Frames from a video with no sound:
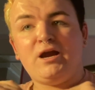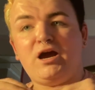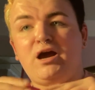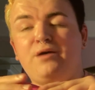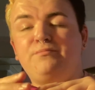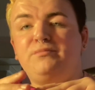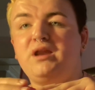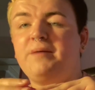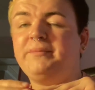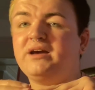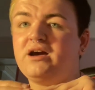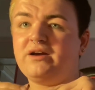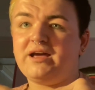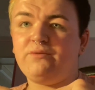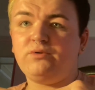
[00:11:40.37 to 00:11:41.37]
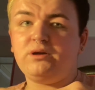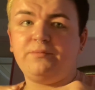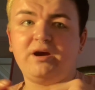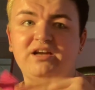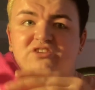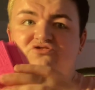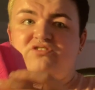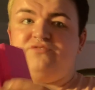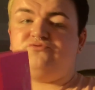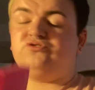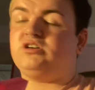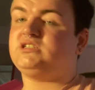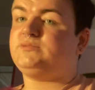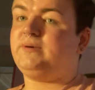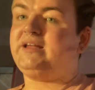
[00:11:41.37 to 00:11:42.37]
Let me go and get one of my Extreme
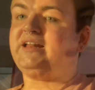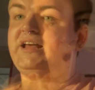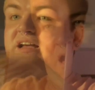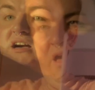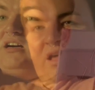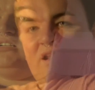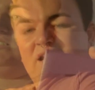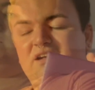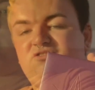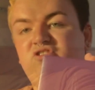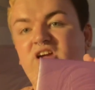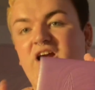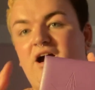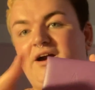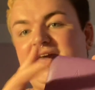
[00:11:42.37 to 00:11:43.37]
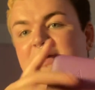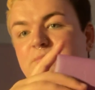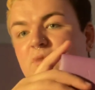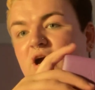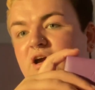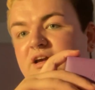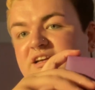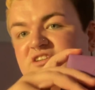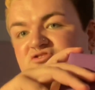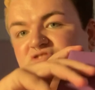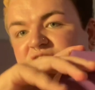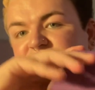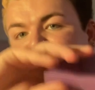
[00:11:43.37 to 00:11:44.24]
Frost. Wait there, guys. Literally, I keep my Extreme